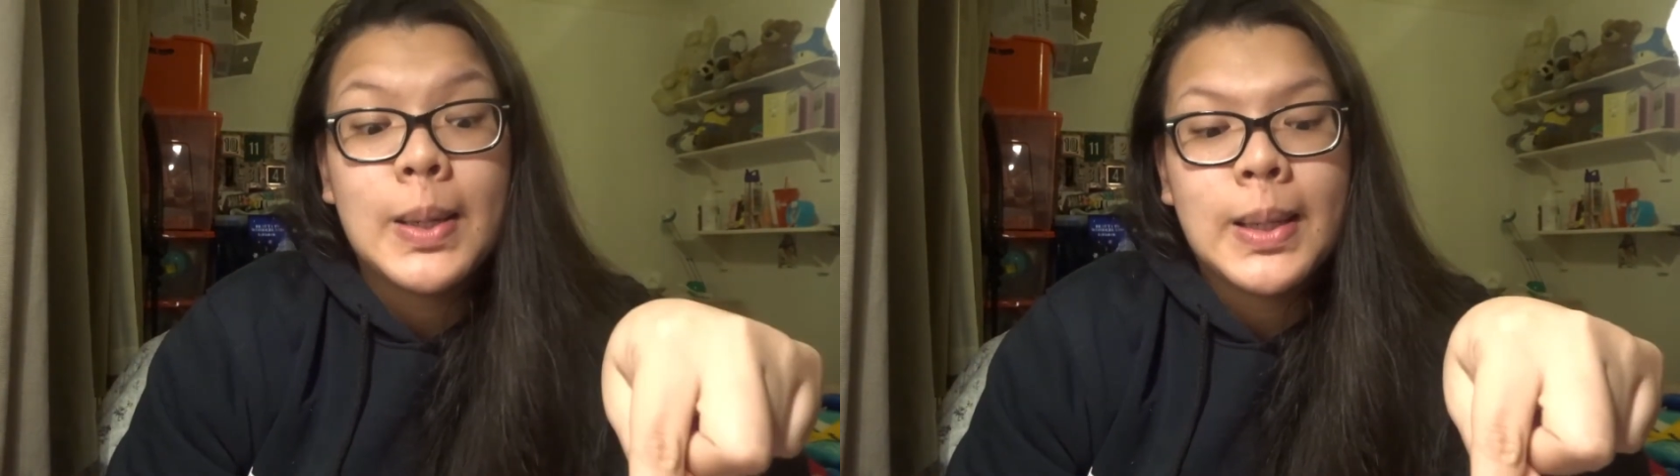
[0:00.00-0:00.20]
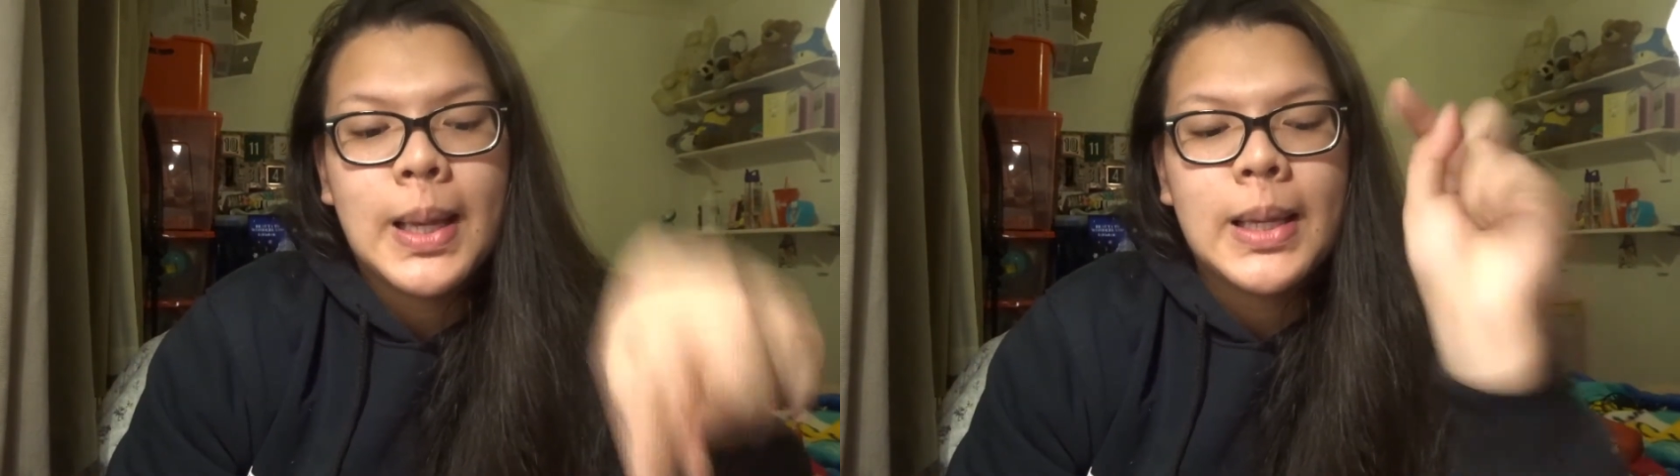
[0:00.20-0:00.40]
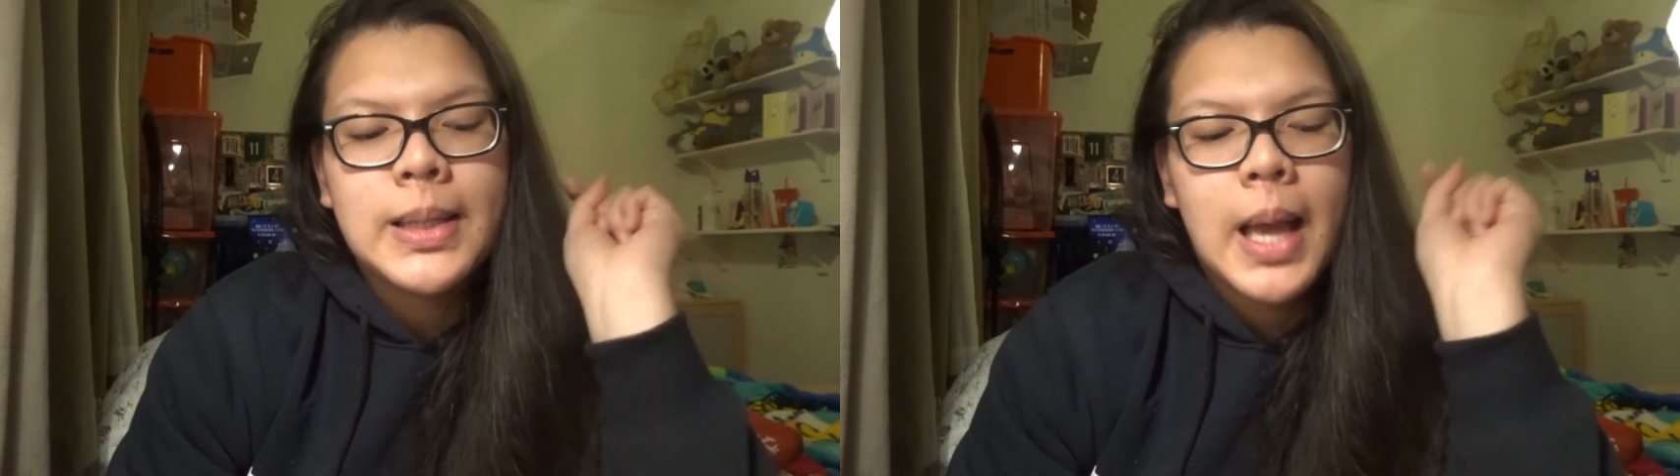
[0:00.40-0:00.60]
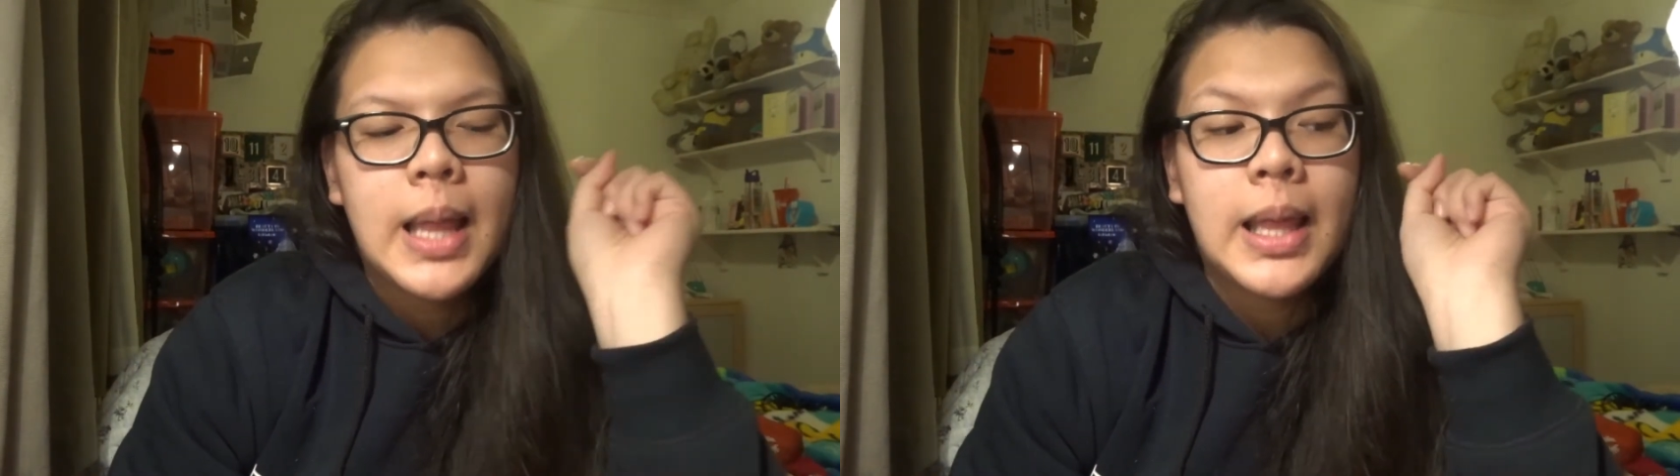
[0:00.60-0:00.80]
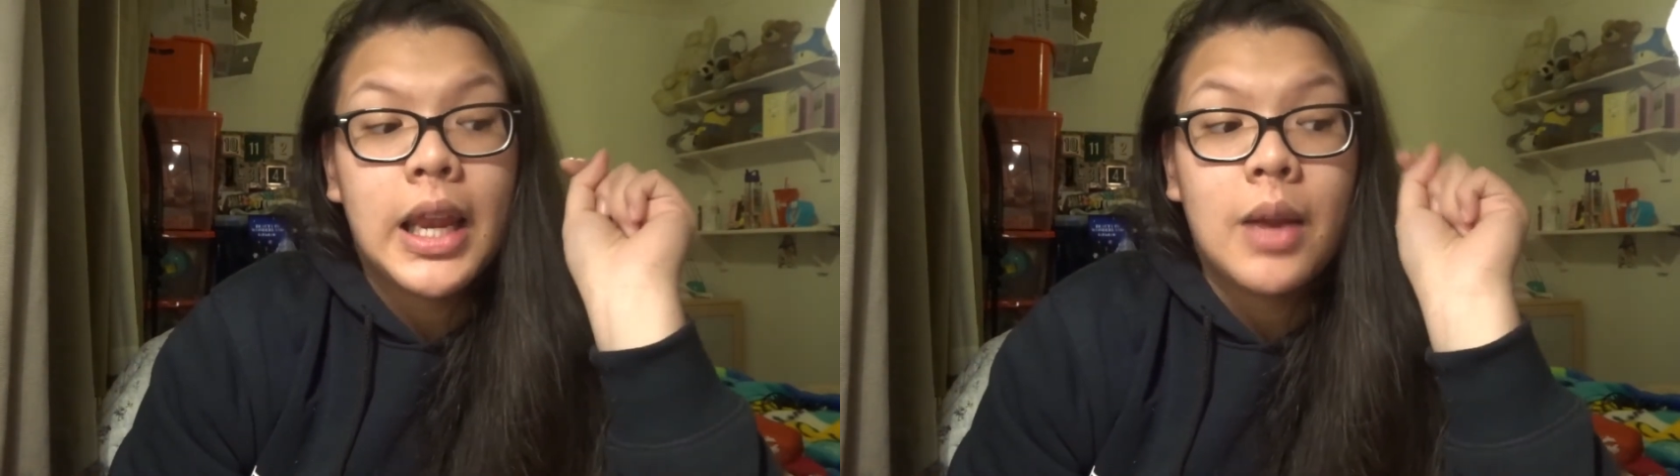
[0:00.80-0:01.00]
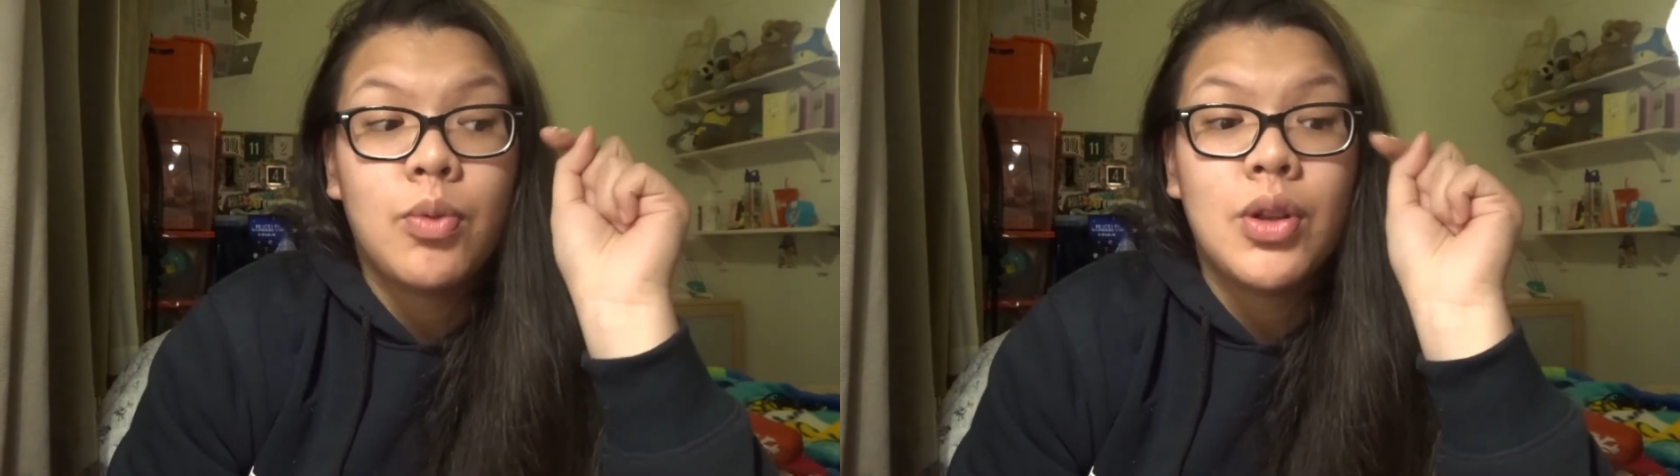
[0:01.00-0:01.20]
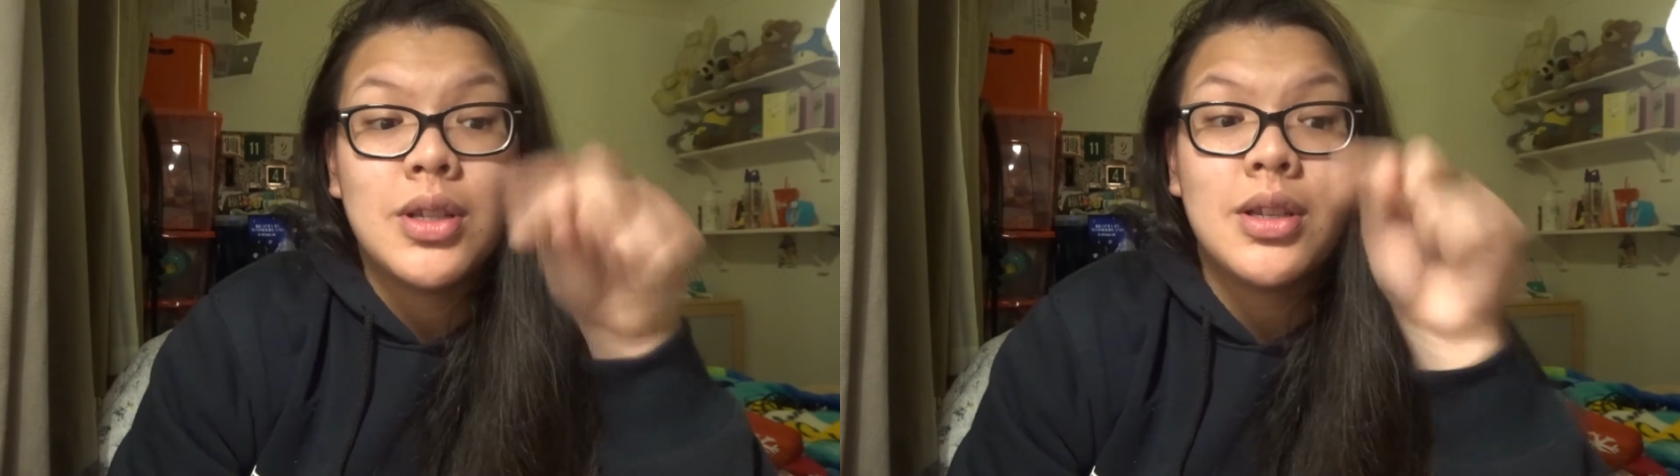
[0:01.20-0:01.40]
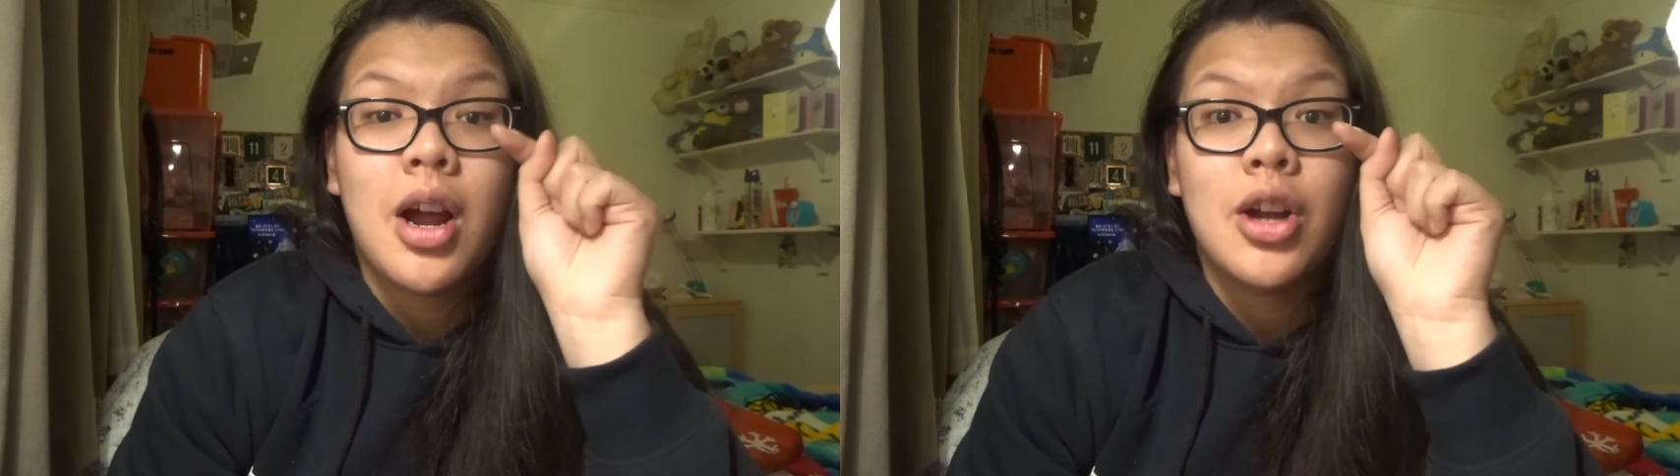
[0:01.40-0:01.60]
on this and then I'm going to
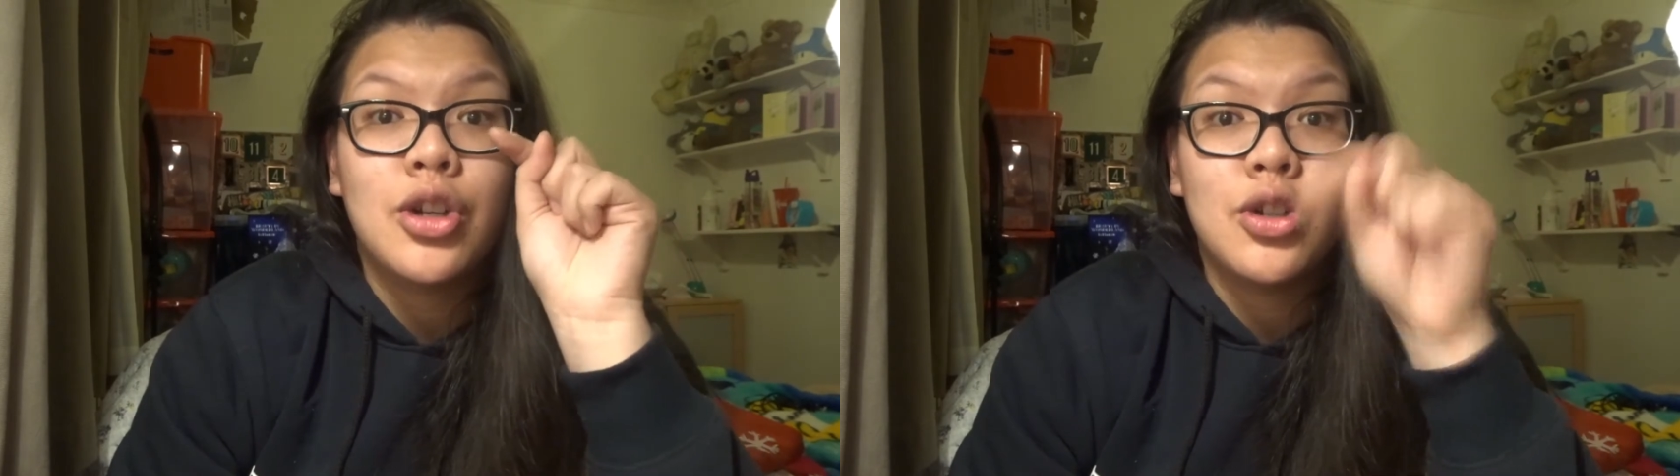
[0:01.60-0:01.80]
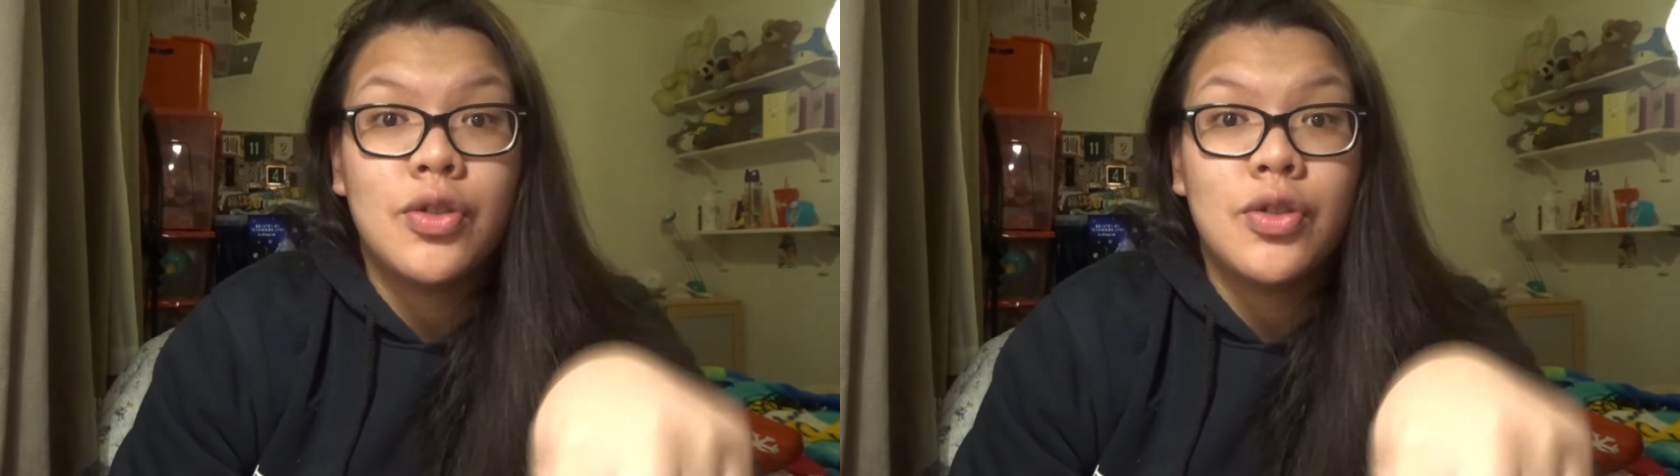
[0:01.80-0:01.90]
start